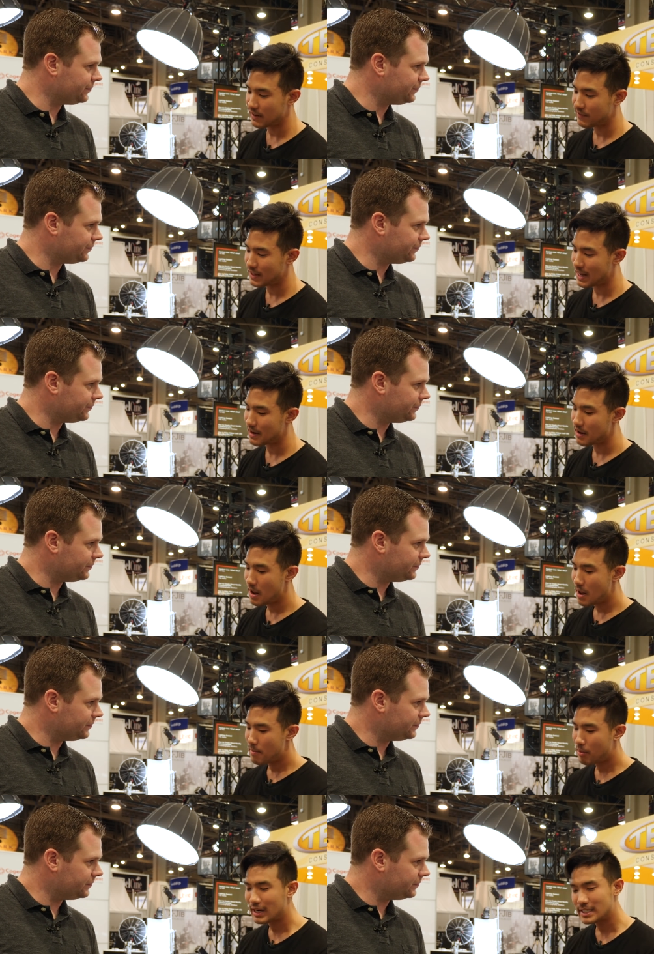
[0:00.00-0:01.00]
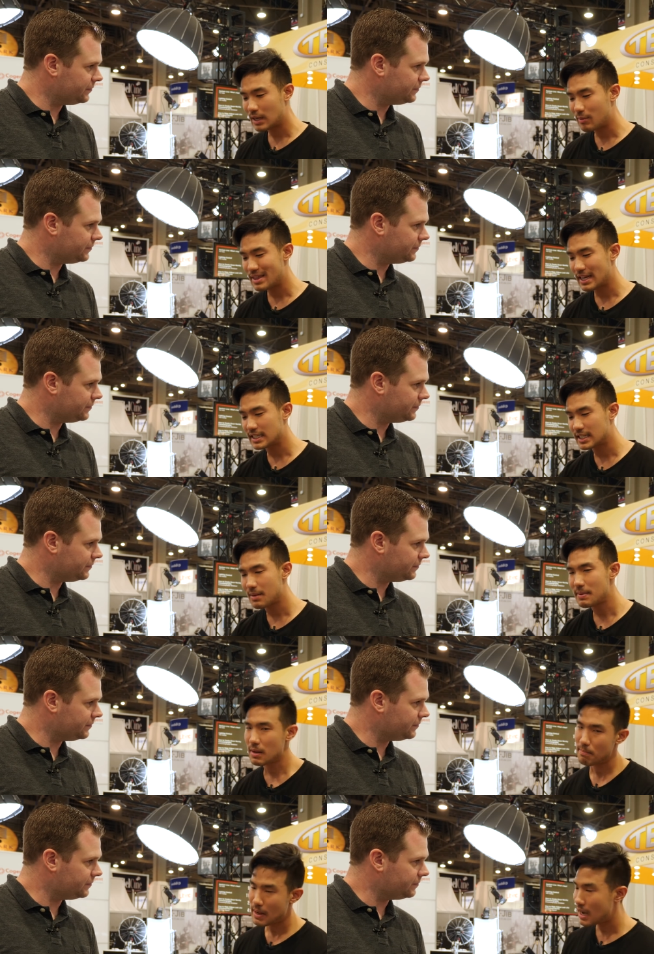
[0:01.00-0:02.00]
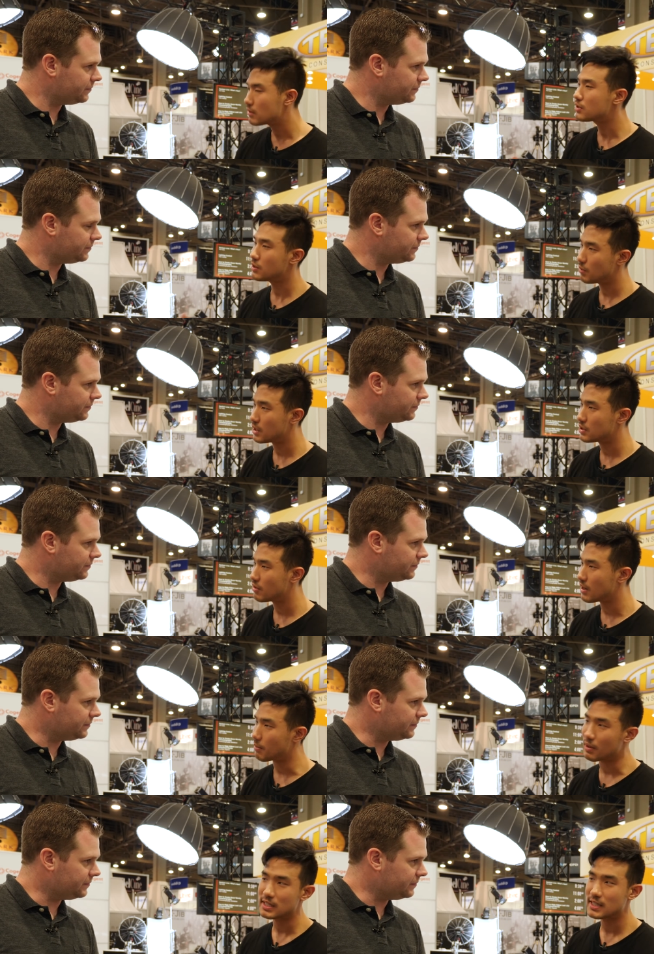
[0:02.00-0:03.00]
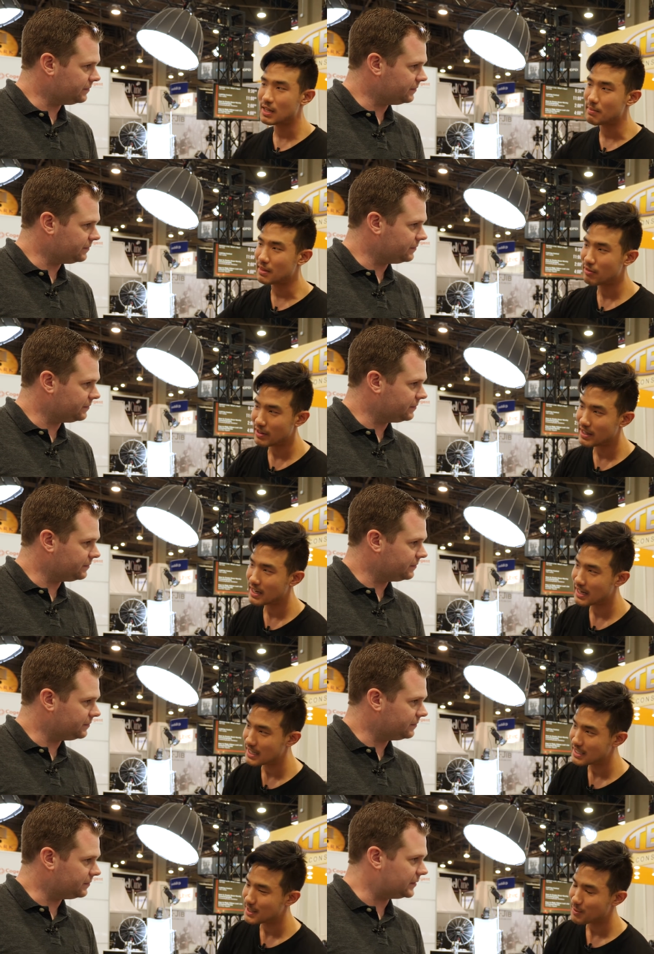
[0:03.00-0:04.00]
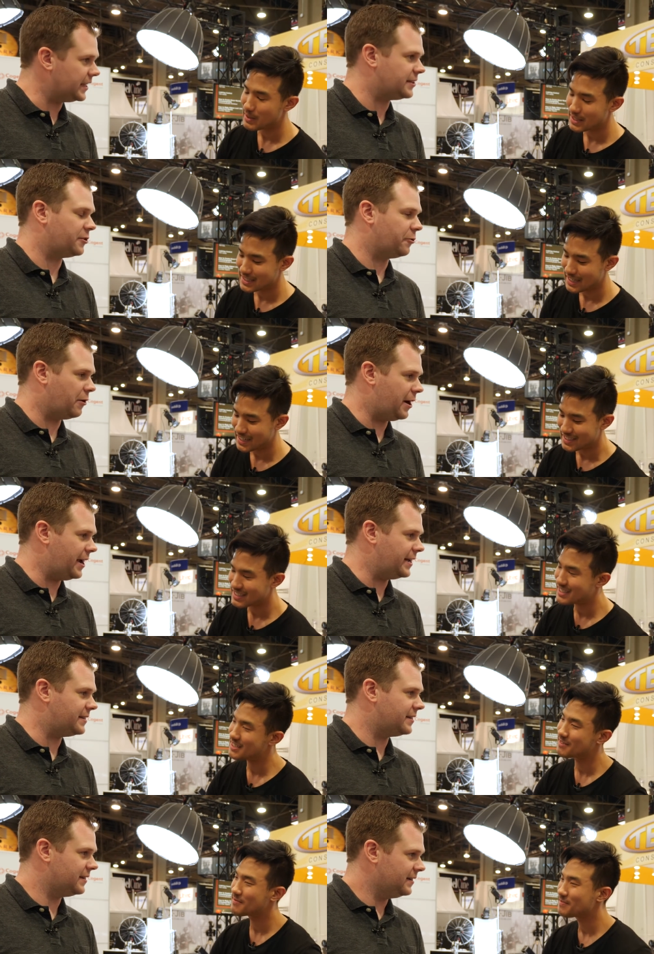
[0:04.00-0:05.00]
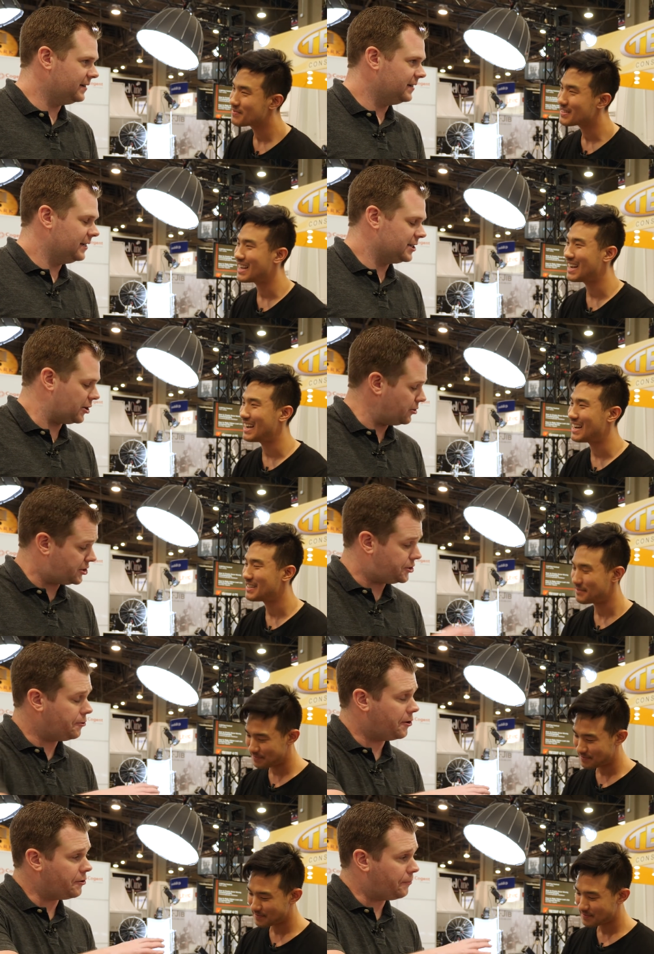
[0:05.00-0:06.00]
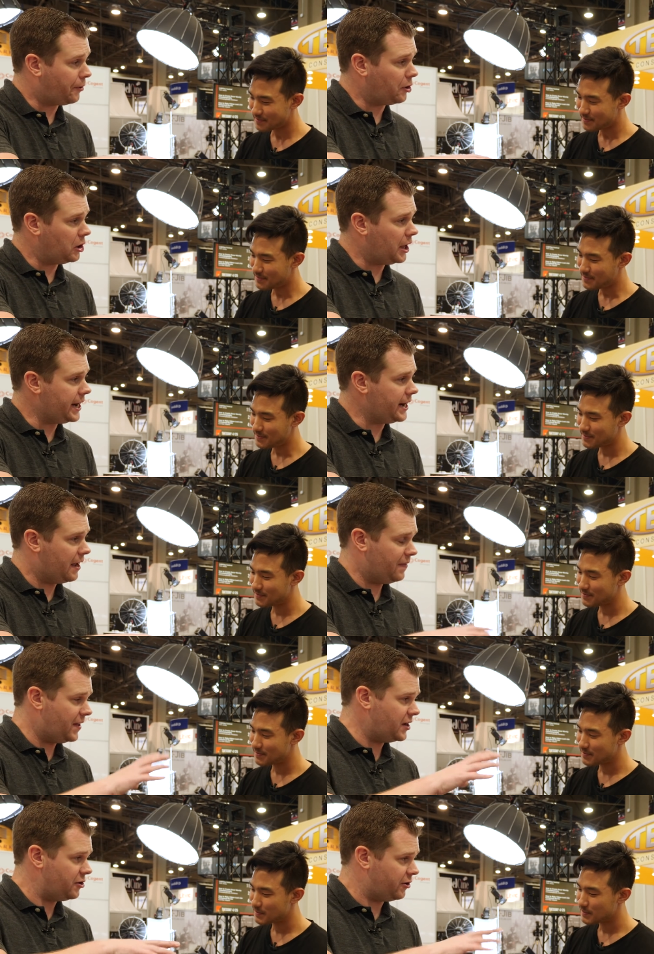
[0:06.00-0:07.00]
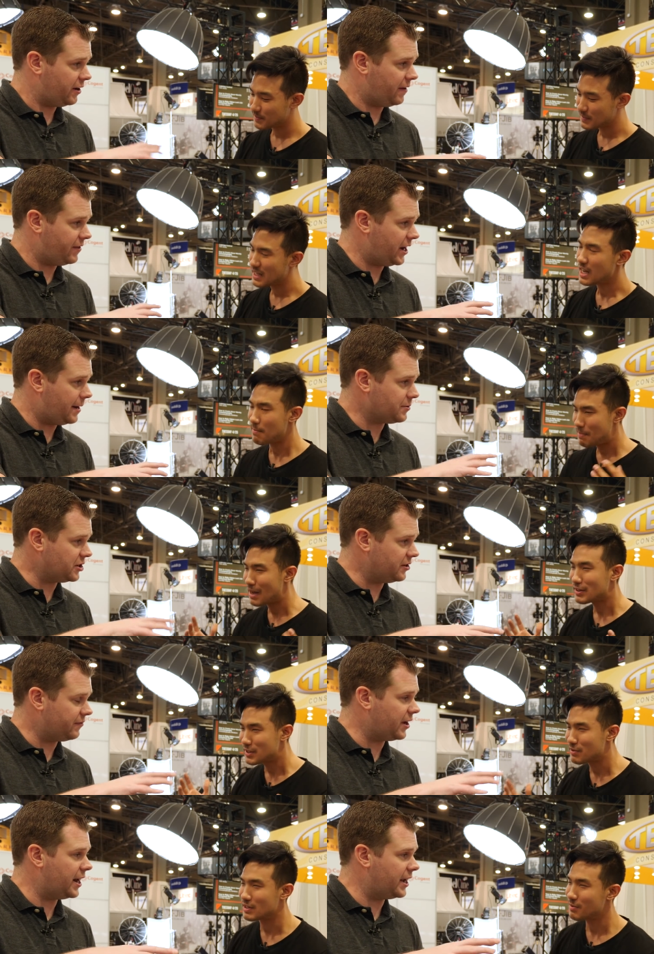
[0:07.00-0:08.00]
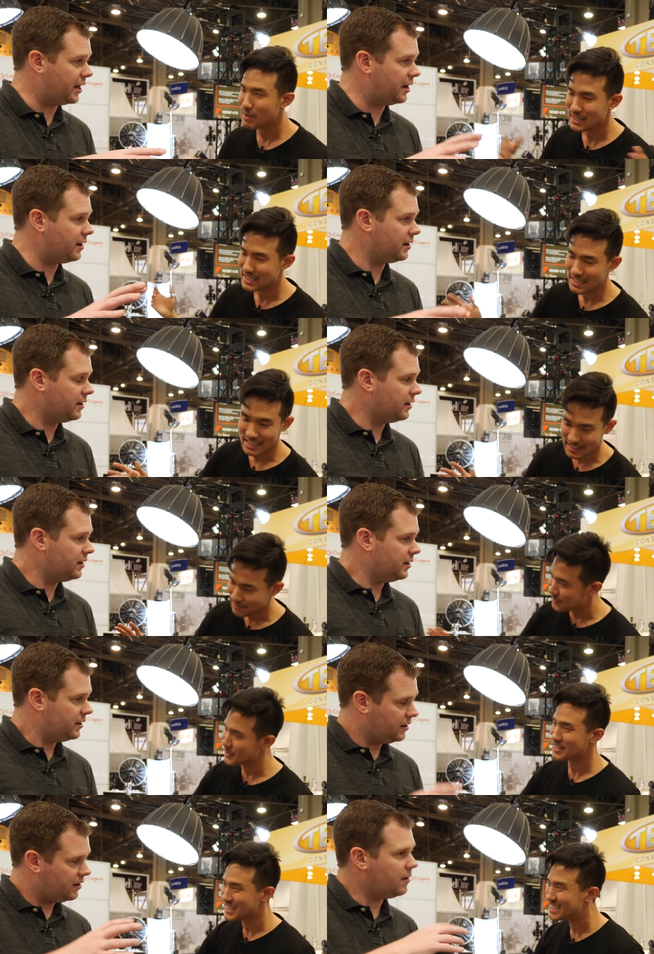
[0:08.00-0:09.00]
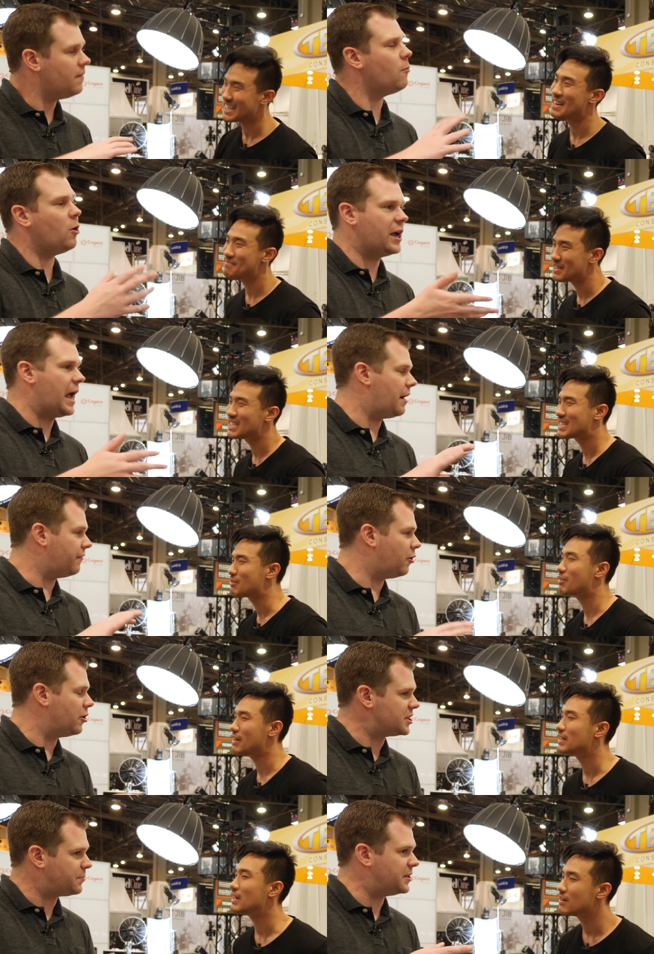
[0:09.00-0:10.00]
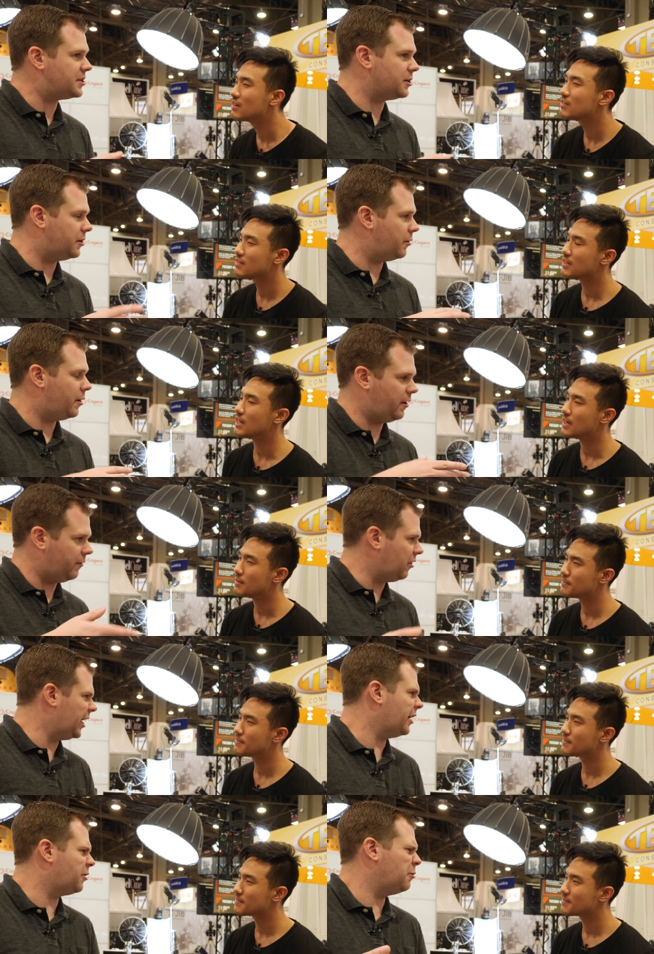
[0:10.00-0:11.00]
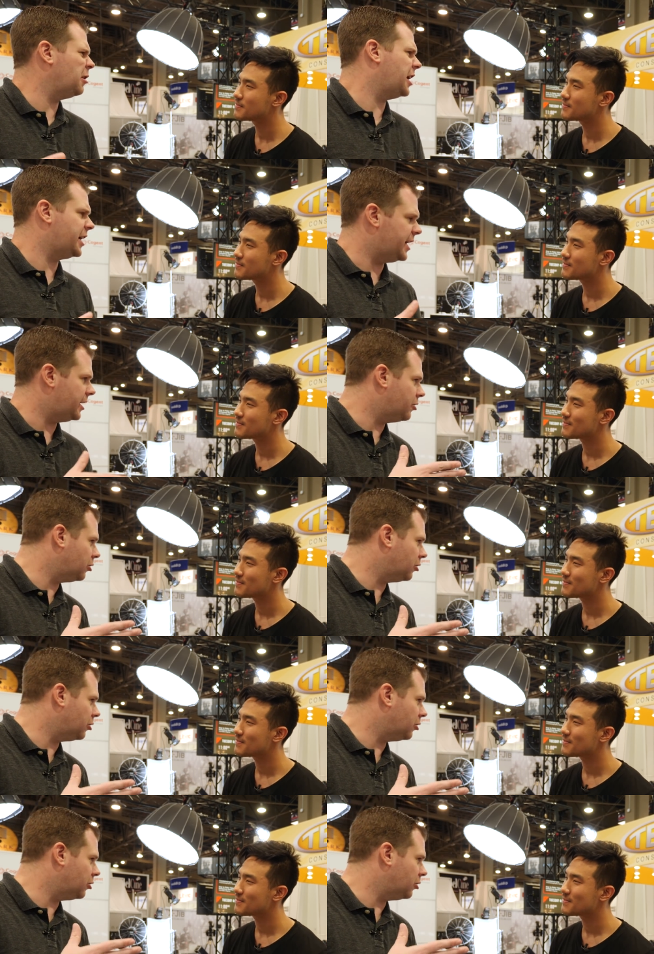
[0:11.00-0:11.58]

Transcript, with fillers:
Speaker 1: kit for that. Pricing we think is going to be about 200, and we're going to sell them in three light kits. That's great. Yeah. So it's
Speaker 2: 200 per light, and then you can have the option About of 200. getting. About 200. Pricing isn't fully set. Well, yeah, of course. But so, uh, like a three light kit,